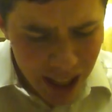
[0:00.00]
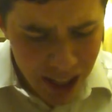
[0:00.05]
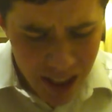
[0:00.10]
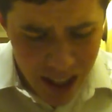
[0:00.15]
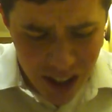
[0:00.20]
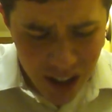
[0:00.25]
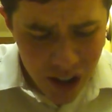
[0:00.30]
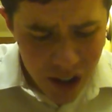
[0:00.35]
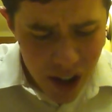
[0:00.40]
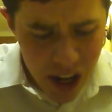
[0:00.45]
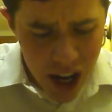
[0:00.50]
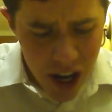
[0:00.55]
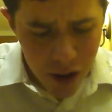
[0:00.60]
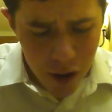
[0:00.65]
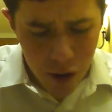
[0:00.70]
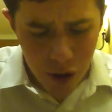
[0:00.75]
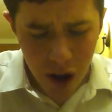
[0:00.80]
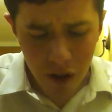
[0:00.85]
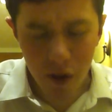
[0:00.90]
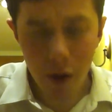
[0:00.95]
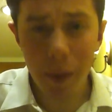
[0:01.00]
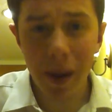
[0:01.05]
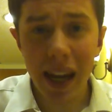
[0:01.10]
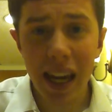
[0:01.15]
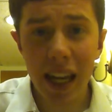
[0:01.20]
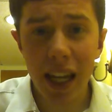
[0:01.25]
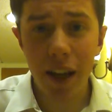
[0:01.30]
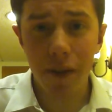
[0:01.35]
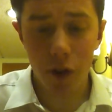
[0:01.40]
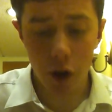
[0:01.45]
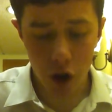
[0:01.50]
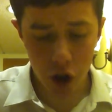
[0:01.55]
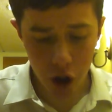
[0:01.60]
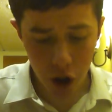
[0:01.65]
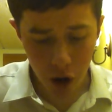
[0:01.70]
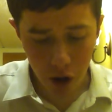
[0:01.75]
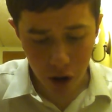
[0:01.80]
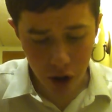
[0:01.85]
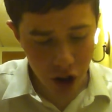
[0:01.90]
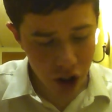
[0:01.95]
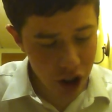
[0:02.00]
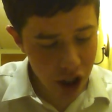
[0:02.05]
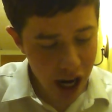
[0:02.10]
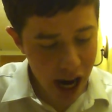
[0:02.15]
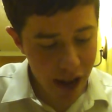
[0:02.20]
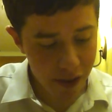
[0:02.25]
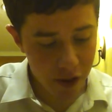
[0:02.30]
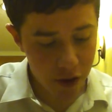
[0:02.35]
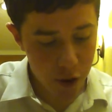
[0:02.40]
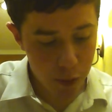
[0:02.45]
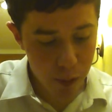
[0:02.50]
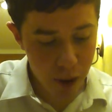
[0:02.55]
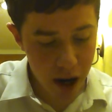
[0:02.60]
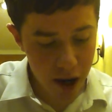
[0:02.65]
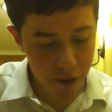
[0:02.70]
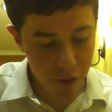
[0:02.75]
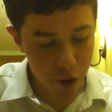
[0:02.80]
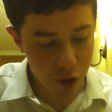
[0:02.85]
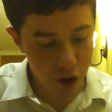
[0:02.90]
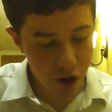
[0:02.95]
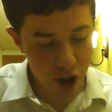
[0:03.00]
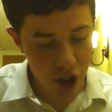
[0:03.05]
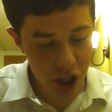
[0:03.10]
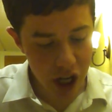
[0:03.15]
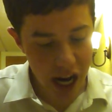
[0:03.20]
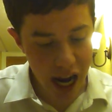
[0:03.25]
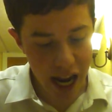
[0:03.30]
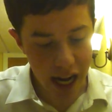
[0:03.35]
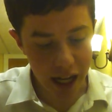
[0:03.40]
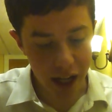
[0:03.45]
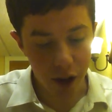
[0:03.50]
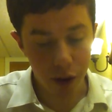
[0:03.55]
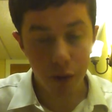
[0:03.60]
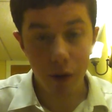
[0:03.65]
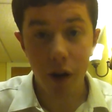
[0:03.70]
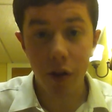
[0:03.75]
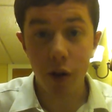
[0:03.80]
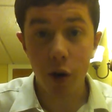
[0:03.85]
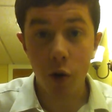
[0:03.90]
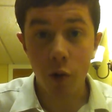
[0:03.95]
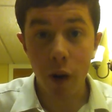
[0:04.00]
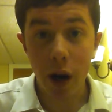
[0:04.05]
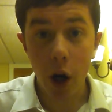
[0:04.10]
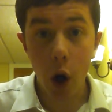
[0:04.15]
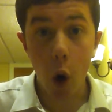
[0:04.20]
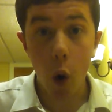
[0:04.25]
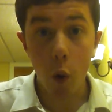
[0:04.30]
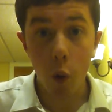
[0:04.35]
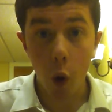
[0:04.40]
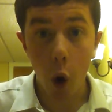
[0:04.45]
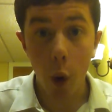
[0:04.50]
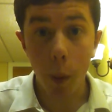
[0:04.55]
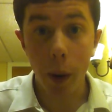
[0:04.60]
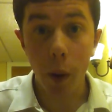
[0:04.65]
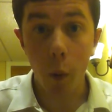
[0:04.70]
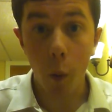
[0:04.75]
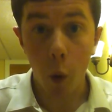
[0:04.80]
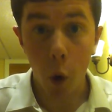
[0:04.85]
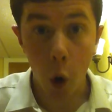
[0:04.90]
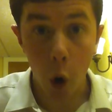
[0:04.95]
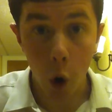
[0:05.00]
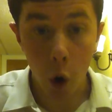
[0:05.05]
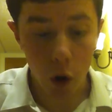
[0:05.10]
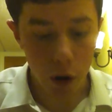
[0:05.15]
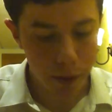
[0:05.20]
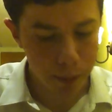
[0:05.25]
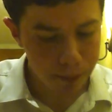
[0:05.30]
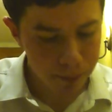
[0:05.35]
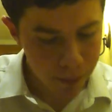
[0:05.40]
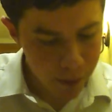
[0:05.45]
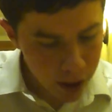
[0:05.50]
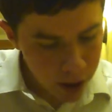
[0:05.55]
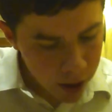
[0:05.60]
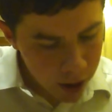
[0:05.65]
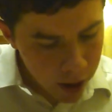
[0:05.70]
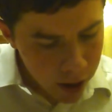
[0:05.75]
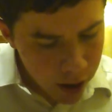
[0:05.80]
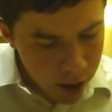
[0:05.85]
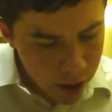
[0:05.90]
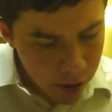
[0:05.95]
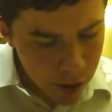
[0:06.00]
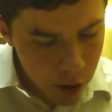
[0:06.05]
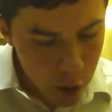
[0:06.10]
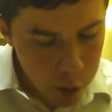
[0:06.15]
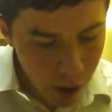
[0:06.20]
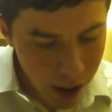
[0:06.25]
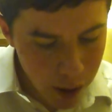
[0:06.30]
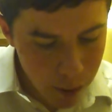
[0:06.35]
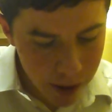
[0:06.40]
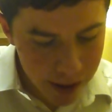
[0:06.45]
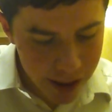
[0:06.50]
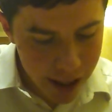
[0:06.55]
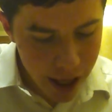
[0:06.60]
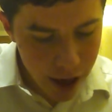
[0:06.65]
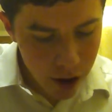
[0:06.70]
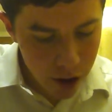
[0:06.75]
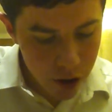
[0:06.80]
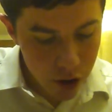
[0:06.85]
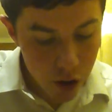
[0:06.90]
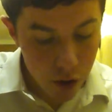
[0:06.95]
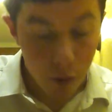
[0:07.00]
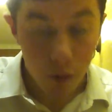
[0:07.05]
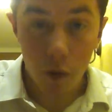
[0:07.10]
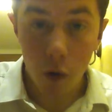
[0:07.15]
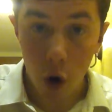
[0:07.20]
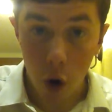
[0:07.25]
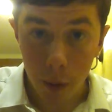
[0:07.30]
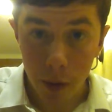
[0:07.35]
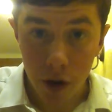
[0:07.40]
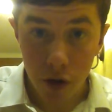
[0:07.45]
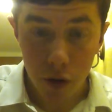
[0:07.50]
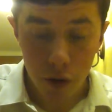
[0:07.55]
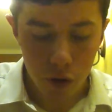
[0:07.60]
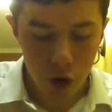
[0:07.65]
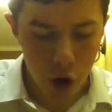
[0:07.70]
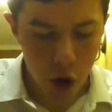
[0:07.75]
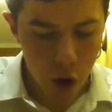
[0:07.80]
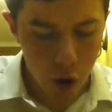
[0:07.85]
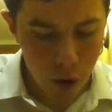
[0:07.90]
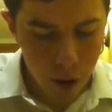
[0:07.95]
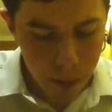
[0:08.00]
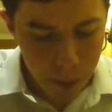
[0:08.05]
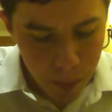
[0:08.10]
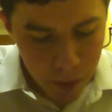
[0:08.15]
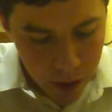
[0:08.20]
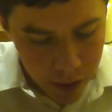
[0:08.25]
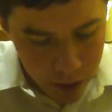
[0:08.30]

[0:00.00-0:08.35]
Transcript: This is the history of the beginning of the church and the spread of Christianity throughout the Greco-Roman world. The 21 letters, Romans through Jude.